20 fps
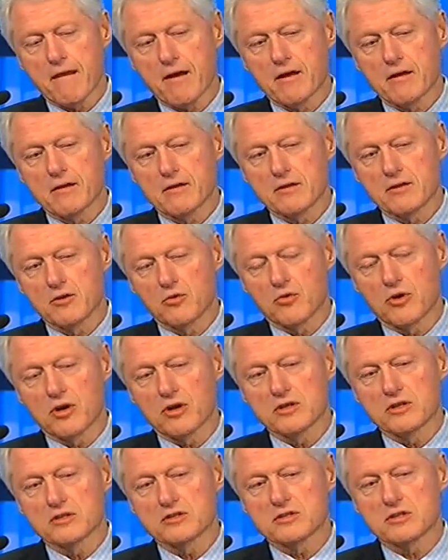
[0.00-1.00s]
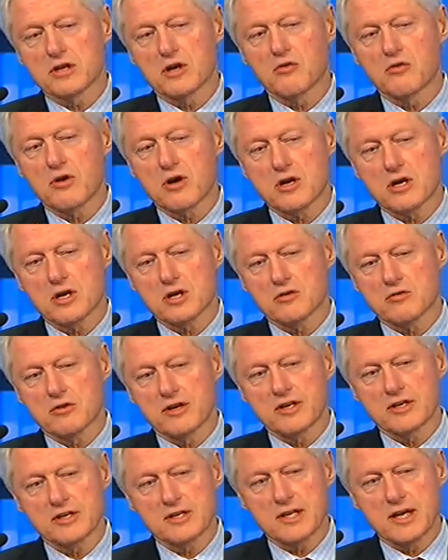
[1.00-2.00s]
the world is so
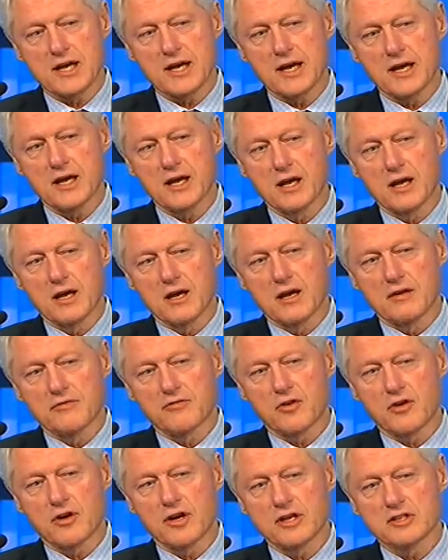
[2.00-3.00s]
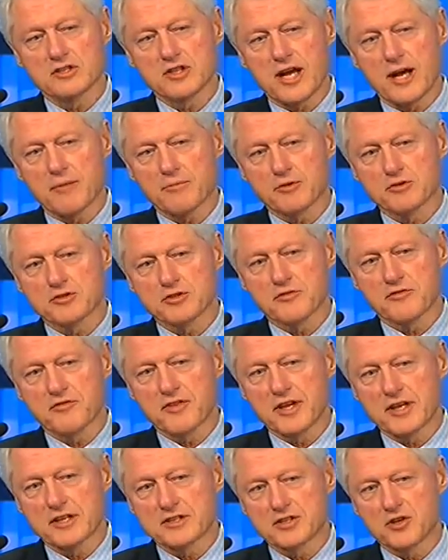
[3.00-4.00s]
hungry today for examples of
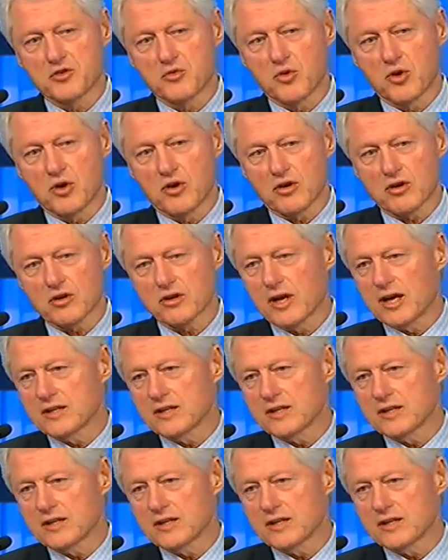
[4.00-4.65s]
things that work.